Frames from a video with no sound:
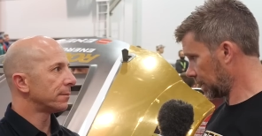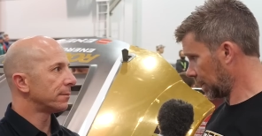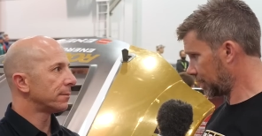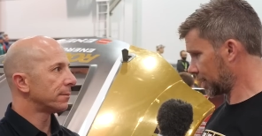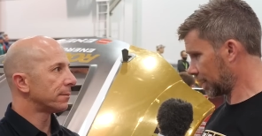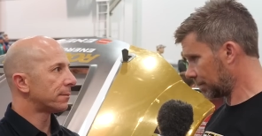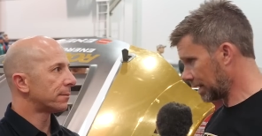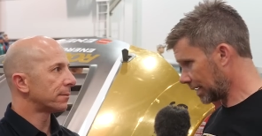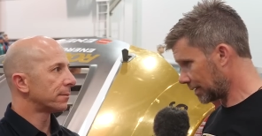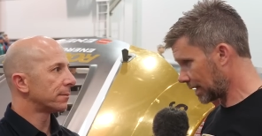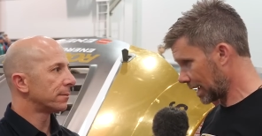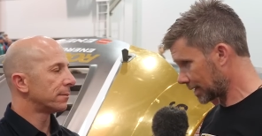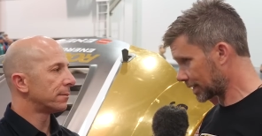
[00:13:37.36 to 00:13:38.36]
Speaker 1: the engine, I
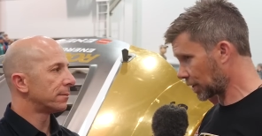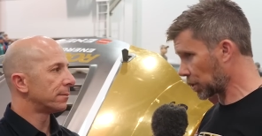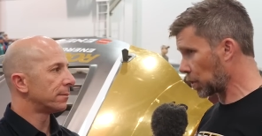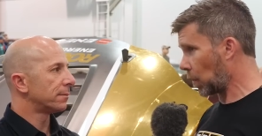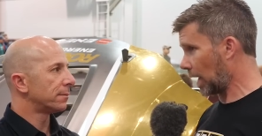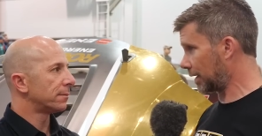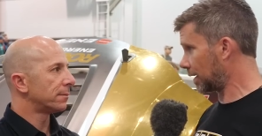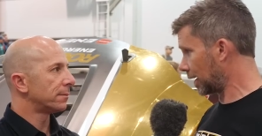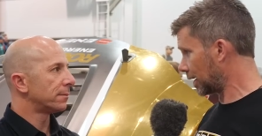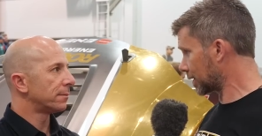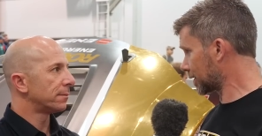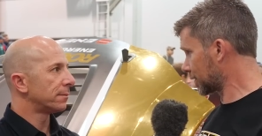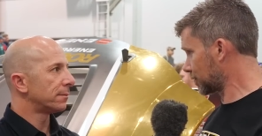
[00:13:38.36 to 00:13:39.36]
mean, that's quite
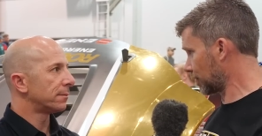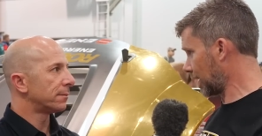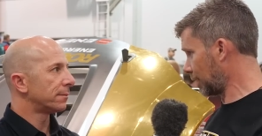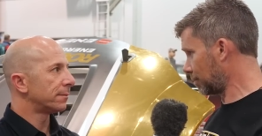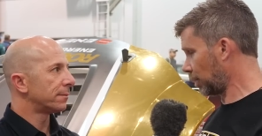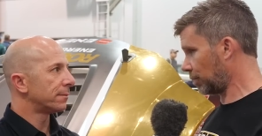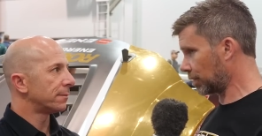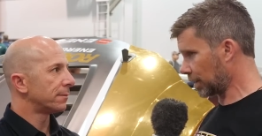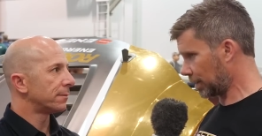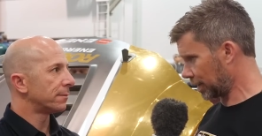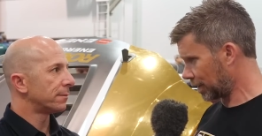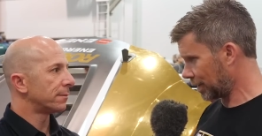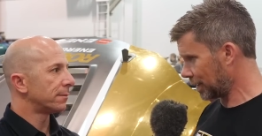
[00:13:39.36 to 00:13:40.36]
an extreme. Oh, we're
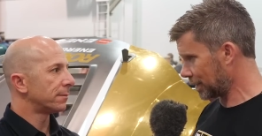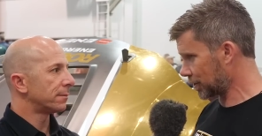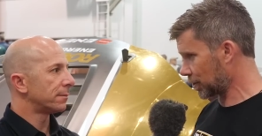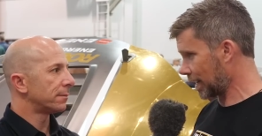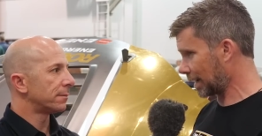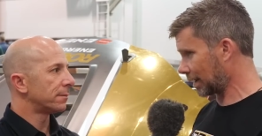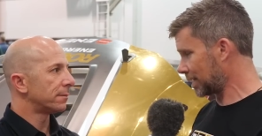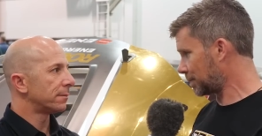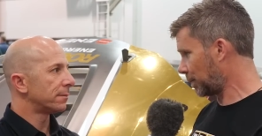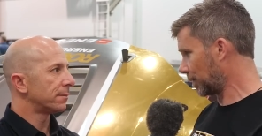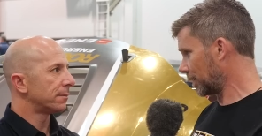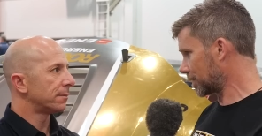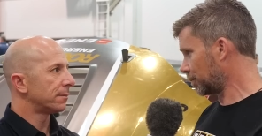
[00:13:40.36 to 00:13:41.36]
going to go to this track,
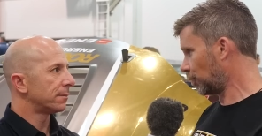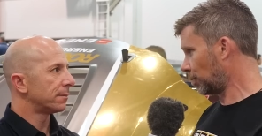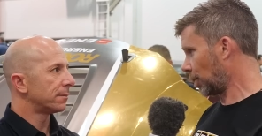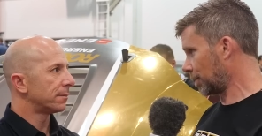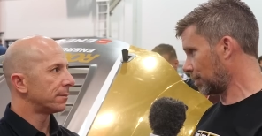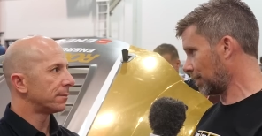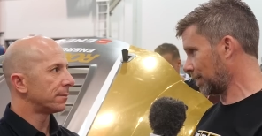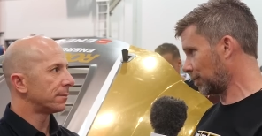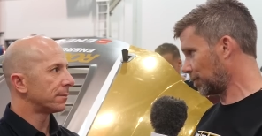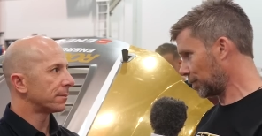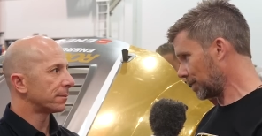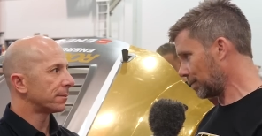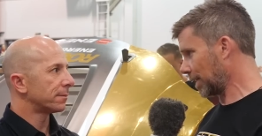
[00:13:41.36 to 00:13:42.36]
let's put the small motor in
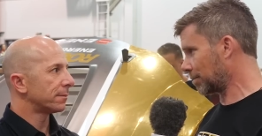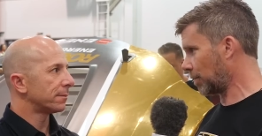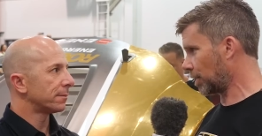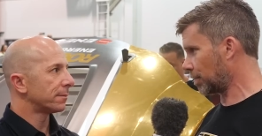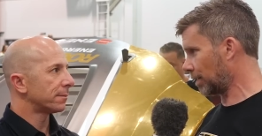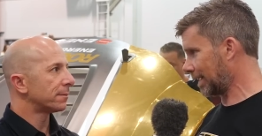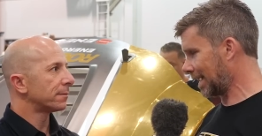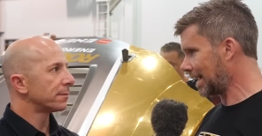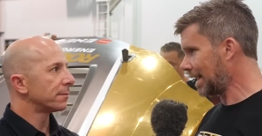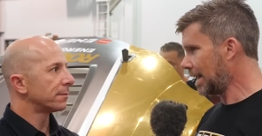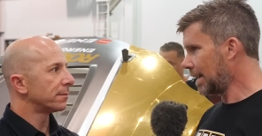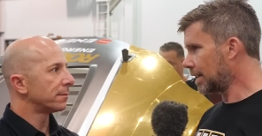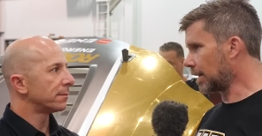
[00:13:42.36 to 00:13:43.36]
it or the big motor in
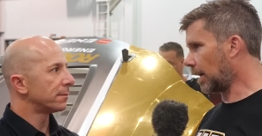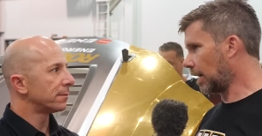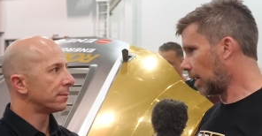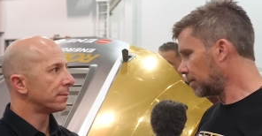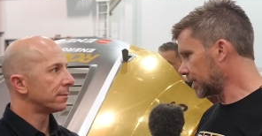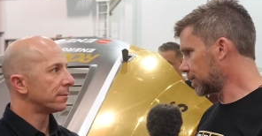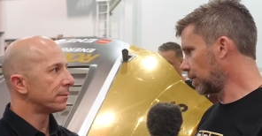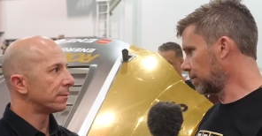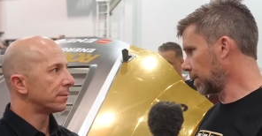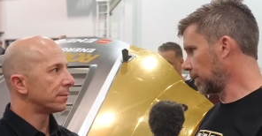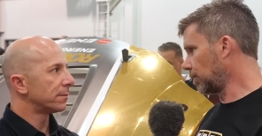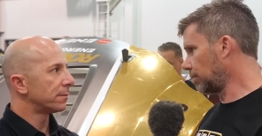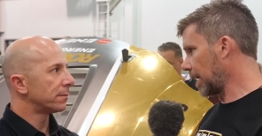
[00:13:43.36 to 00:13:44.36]
it. I, am
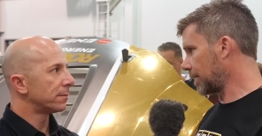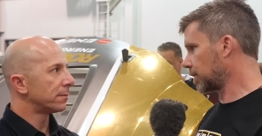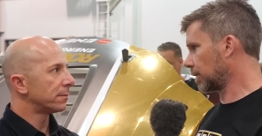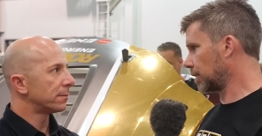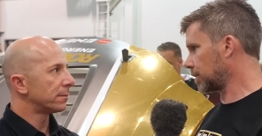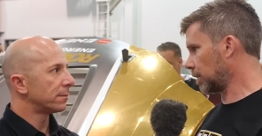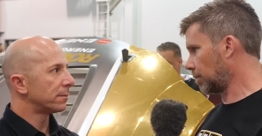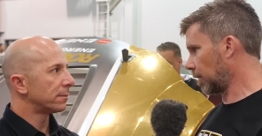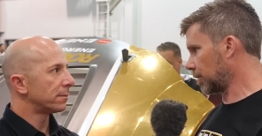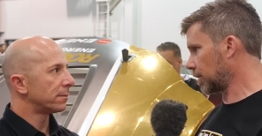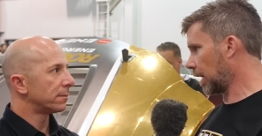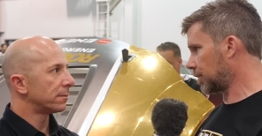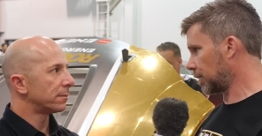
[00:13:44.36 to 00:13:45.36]
assuming you're matching the
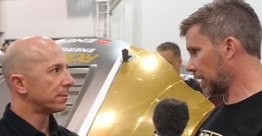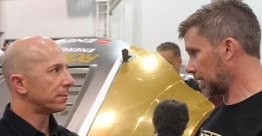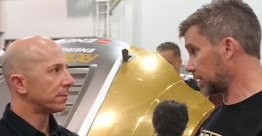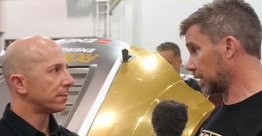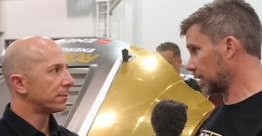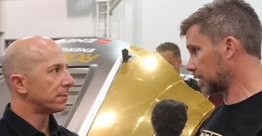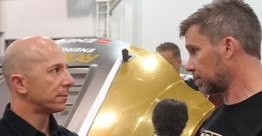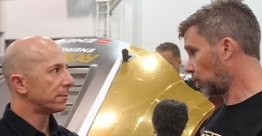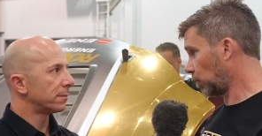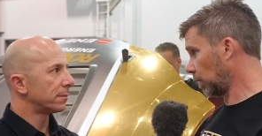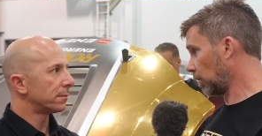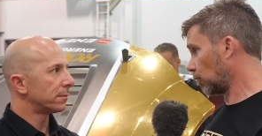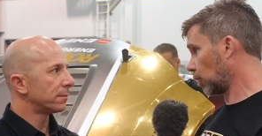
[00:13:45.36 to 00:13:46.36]
turbocharger there to the
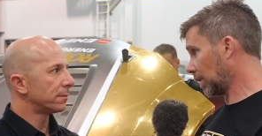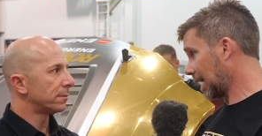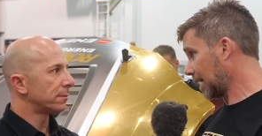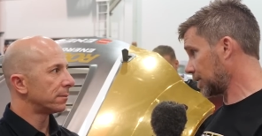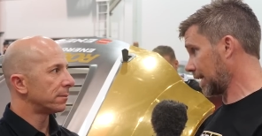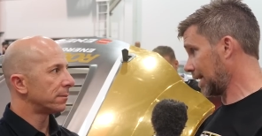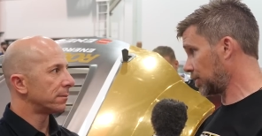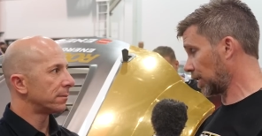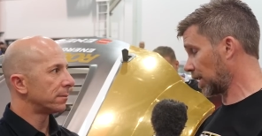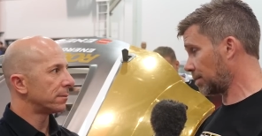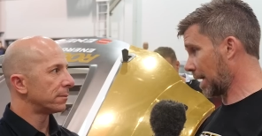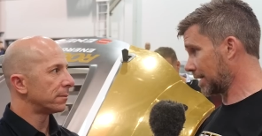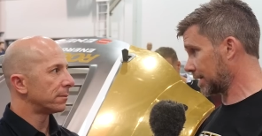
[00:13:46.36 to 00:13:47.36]
smaller or larger
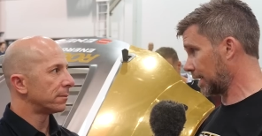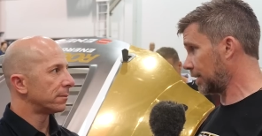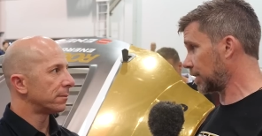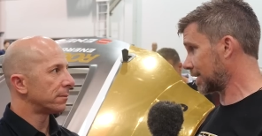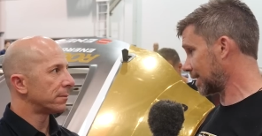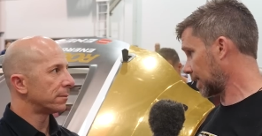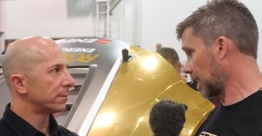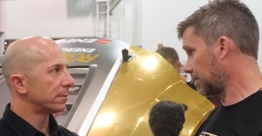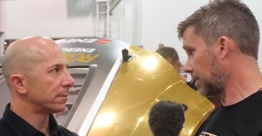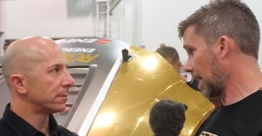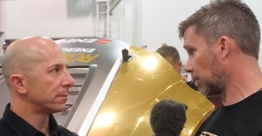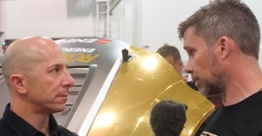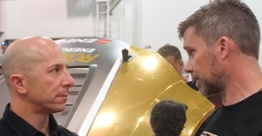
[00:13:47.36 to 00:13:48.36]
engine capacity just to
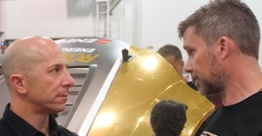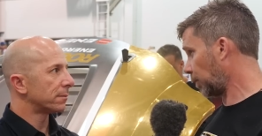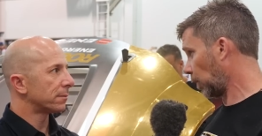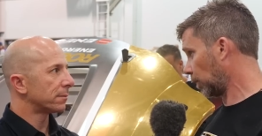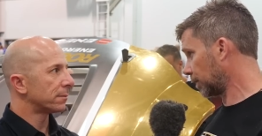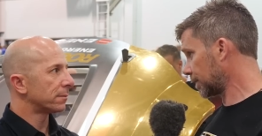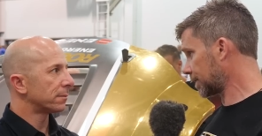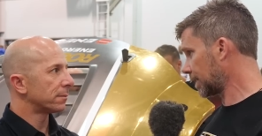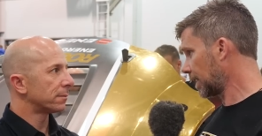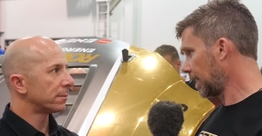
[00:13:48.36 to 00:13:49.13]
keep that response.